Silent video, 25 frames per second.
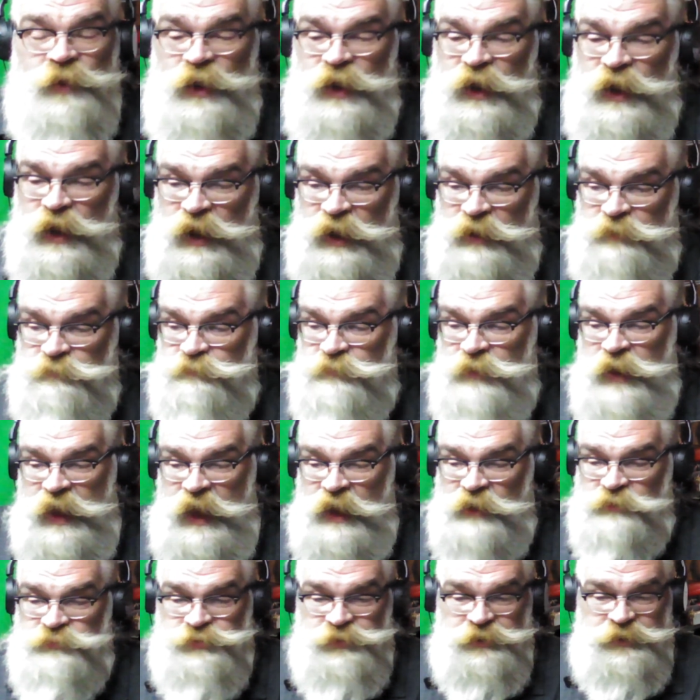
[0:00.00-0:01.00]
I'm
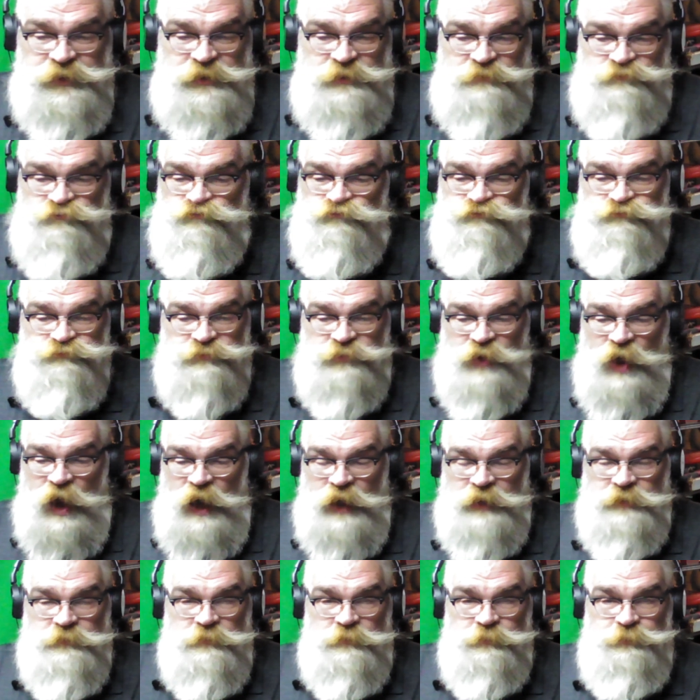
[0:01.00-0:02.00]
actually
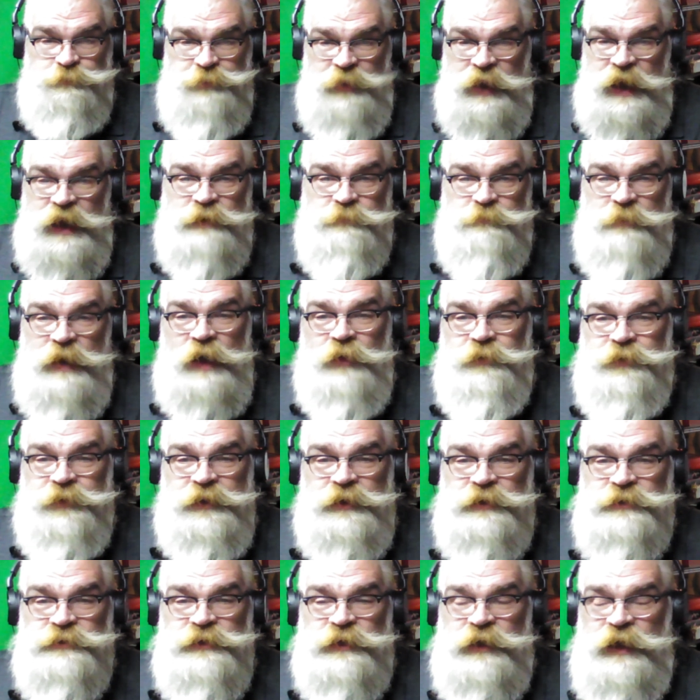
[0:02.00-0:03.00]
not bad mouthing
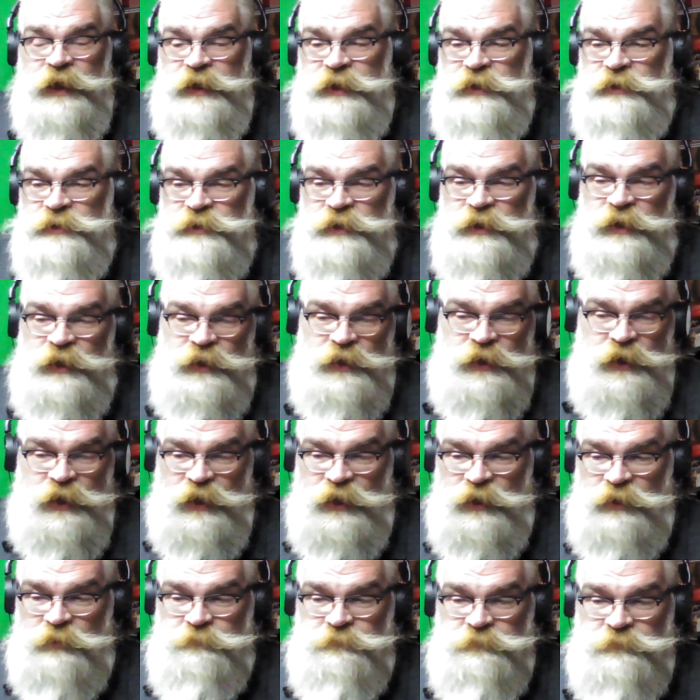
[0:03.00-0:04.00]
it tonight.
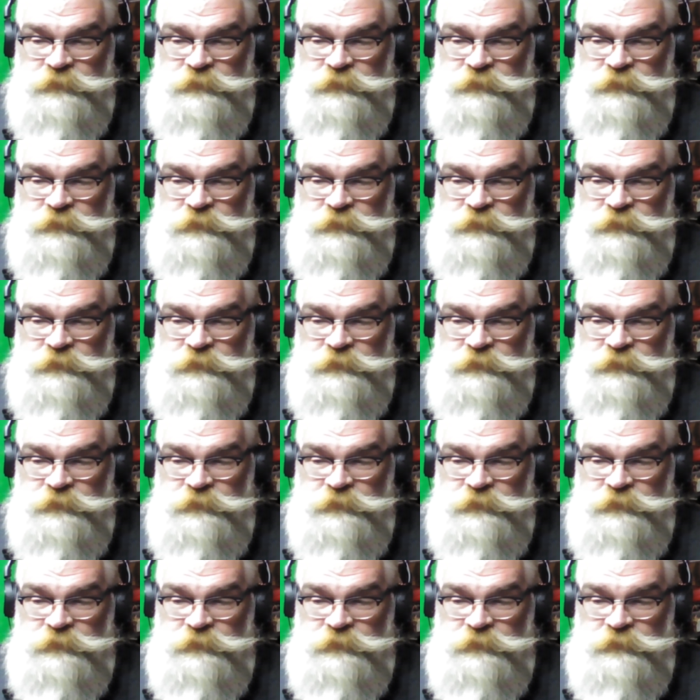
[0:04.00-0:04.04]
Uh,